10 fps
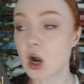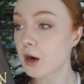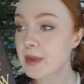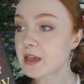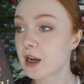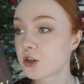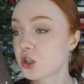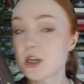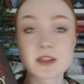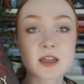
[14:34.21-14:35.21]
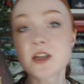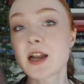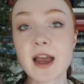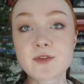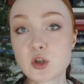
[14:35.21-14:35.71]
Our main character does not
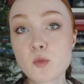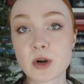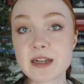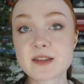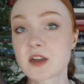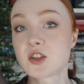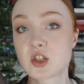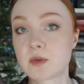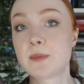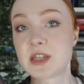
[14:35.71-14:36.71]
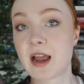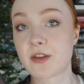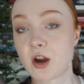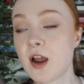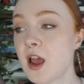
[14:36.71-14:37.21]
have two brain cells to rub
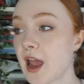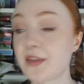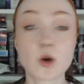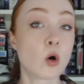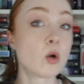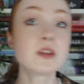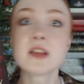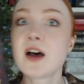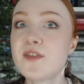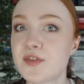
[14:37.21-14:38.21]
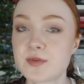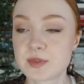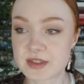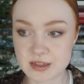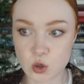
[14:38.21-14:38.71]
together, and the whole love
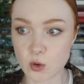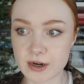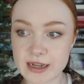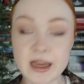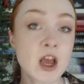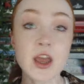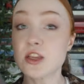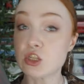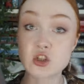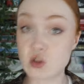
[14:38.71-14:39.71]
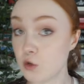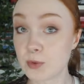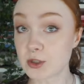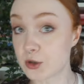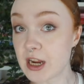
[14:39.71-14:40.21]
story is super
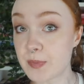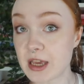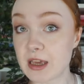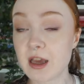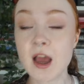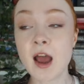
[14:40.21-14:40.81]
creepy.